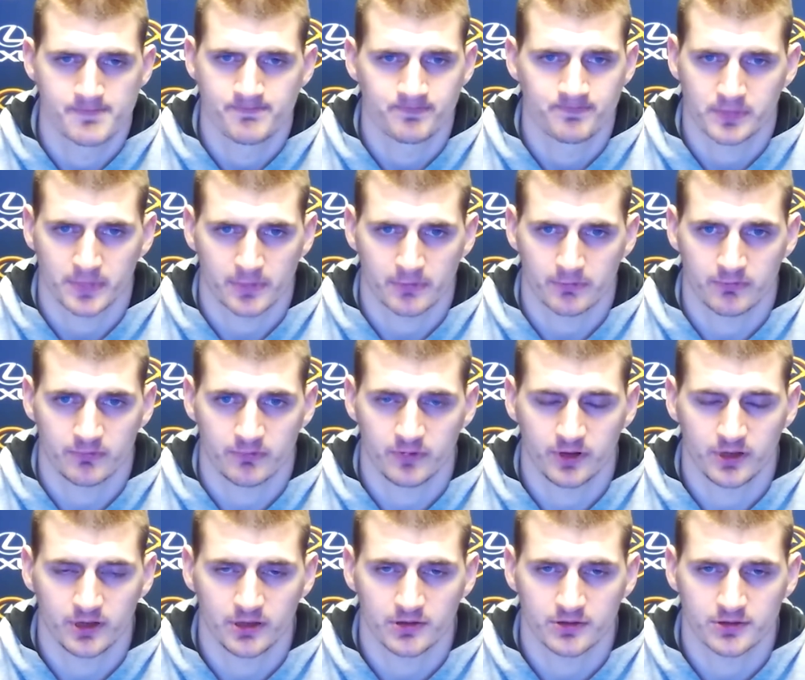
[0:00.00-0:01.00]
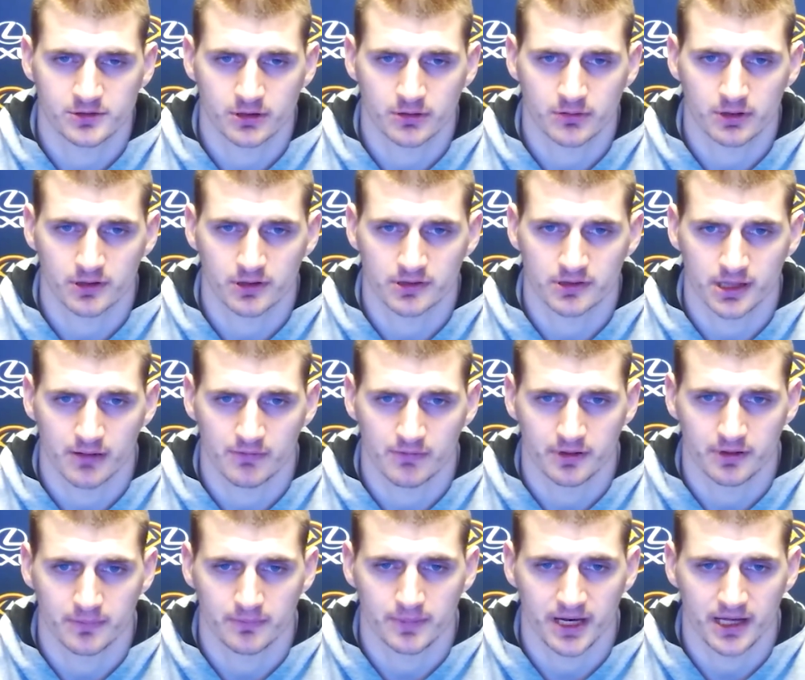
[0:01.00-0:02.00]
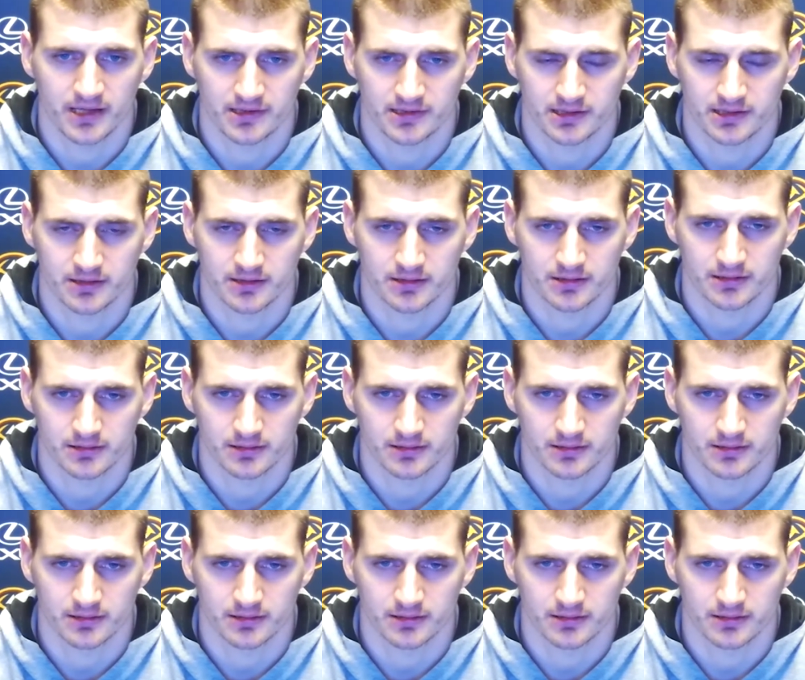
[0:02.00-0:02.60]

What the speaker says: we show ourselves in the past that